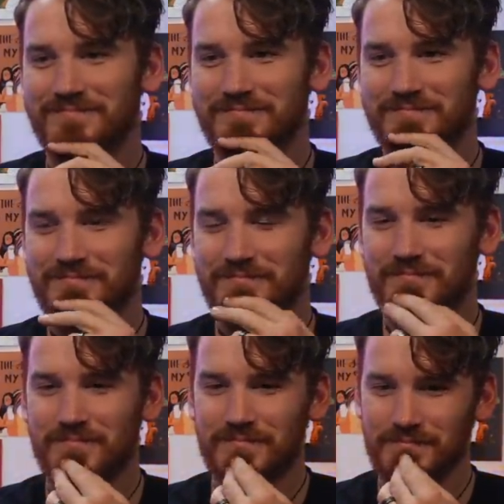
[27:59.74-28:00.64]

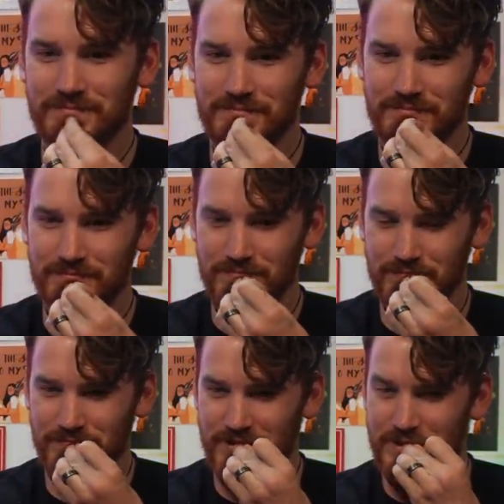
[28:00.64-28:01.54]

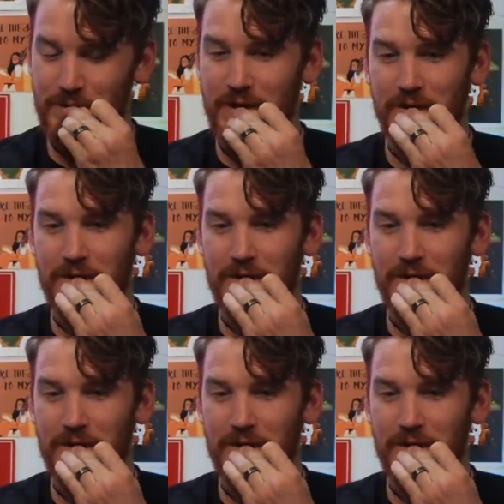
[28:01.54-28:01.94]
(not speaking)